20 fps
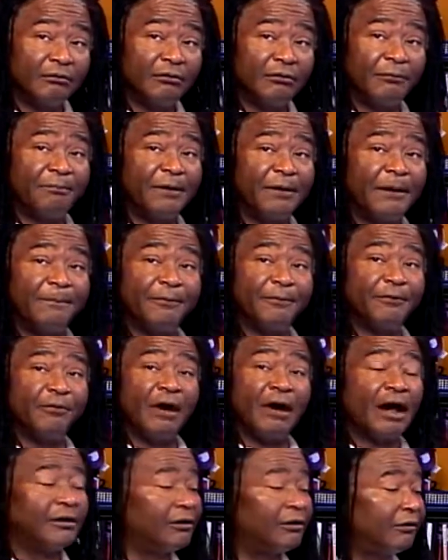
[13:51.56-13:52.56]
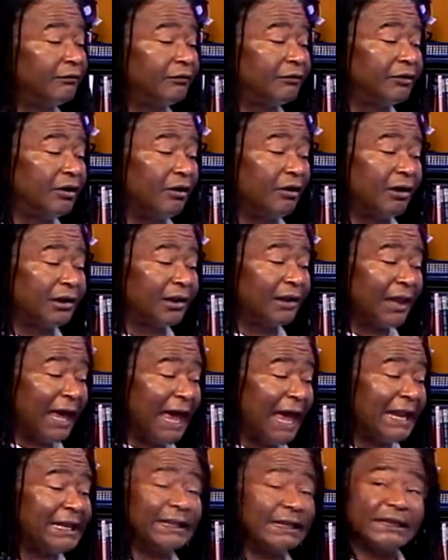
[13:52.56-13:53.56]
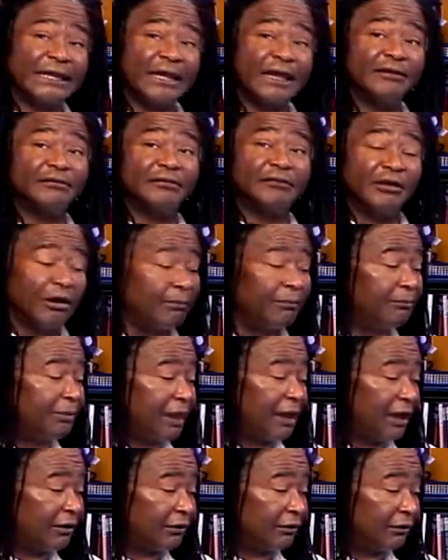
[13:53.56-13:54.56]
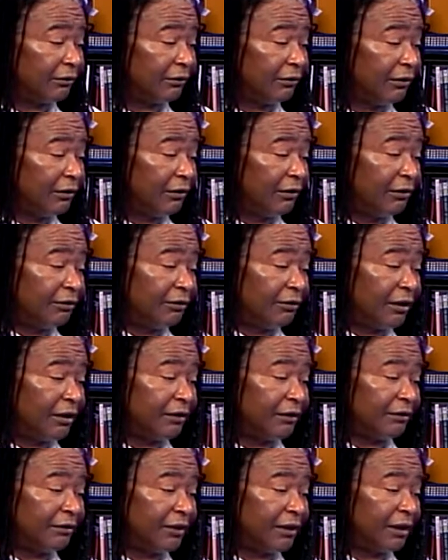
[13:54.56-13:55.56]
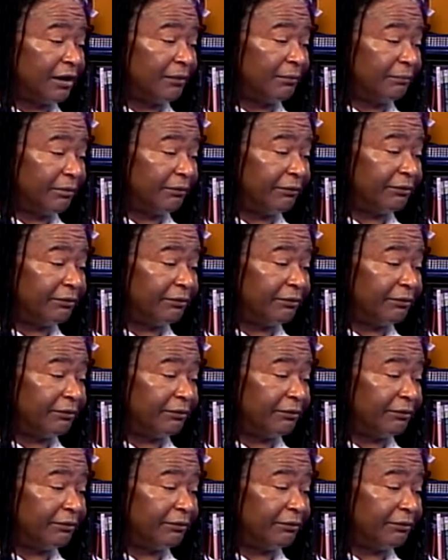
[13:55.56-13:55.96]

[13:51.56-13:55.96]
With people who I don't, Atlanta thinks they're better than them.